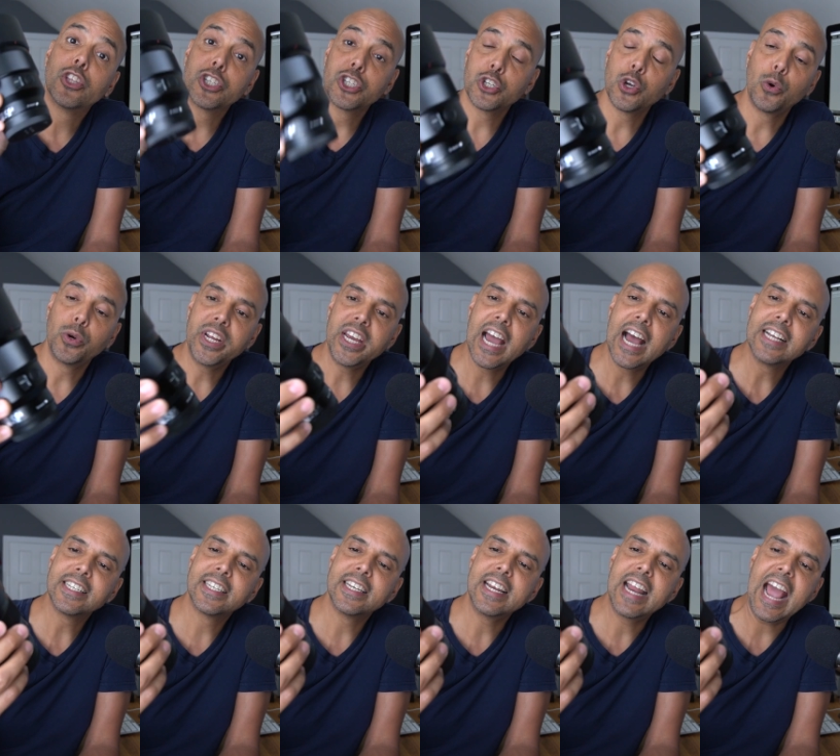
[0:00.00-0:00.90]
The Sony
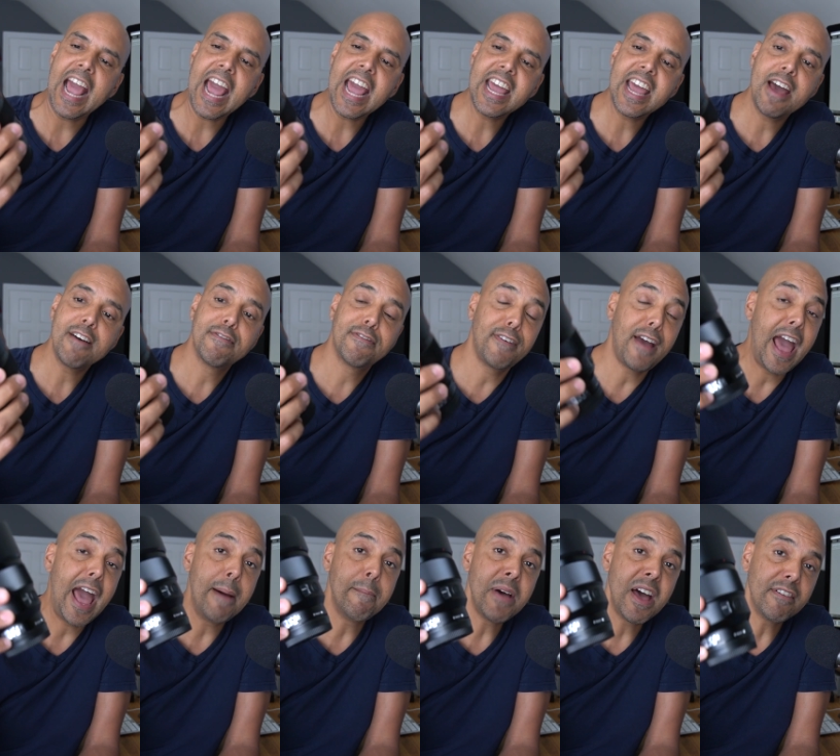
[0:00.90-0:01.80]
has an AF
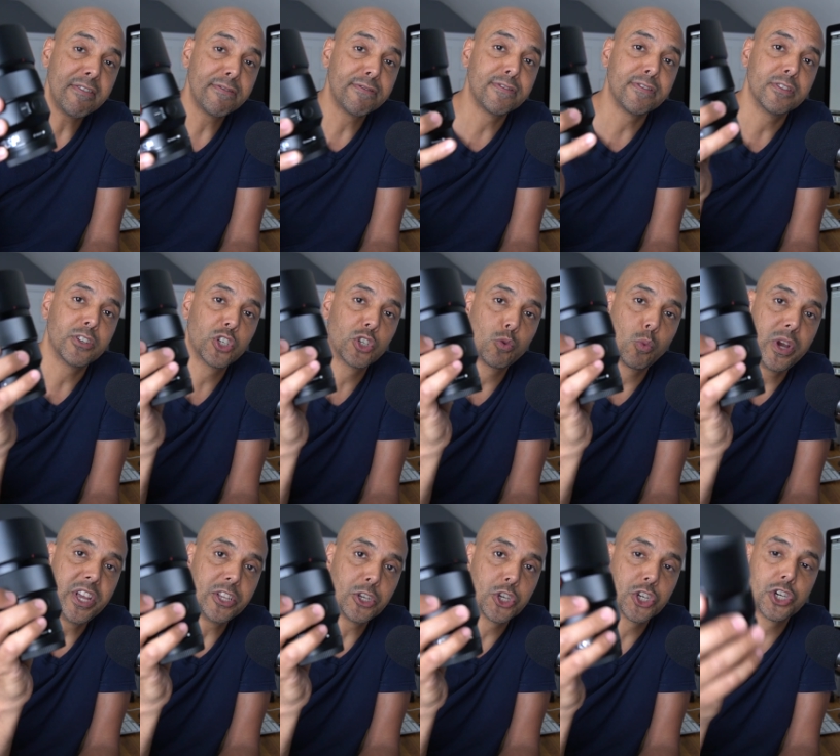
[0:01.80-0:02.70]
MF
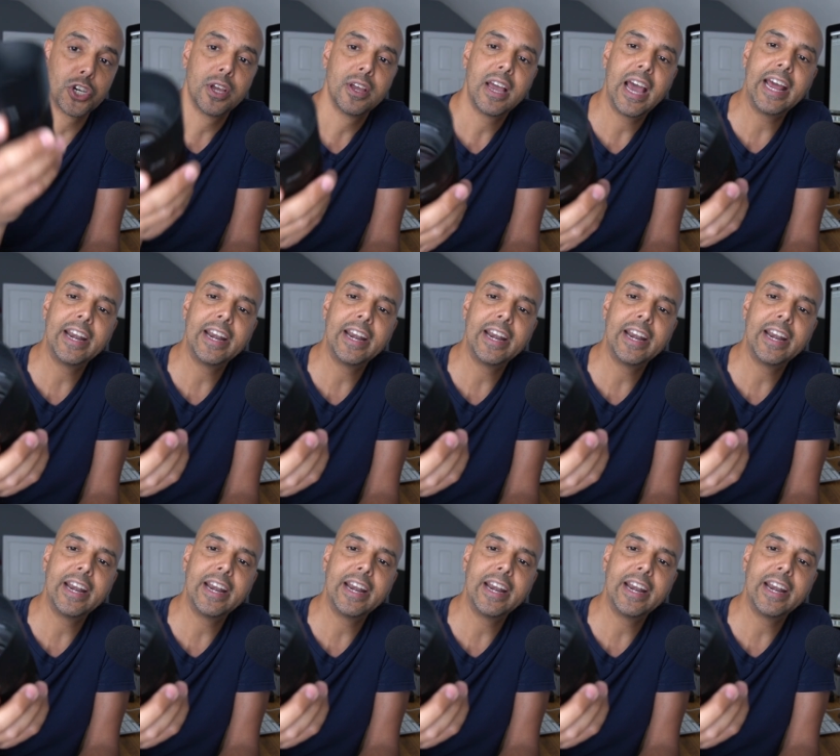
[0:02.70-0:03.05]
switch